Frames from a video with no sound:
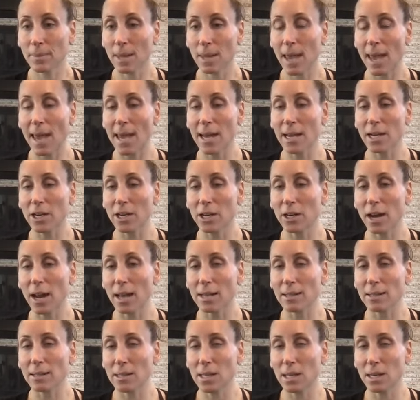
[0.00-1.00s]
Anchor
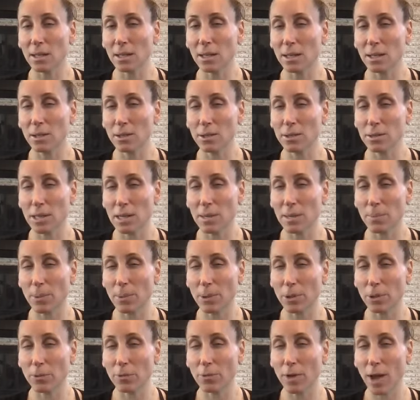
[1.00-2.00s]
and sit a little deeper.
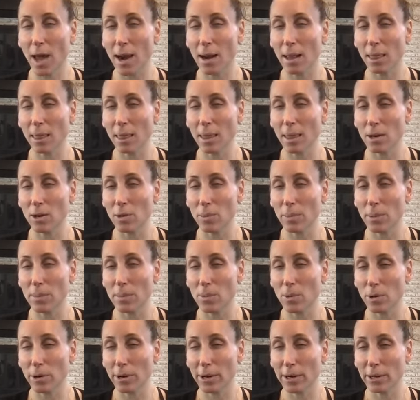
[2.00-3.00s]
You've got a little bit
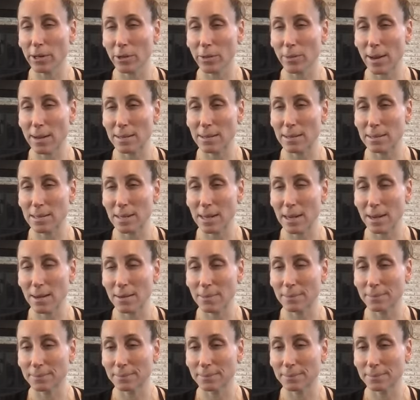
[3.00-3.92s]
more in you, I see.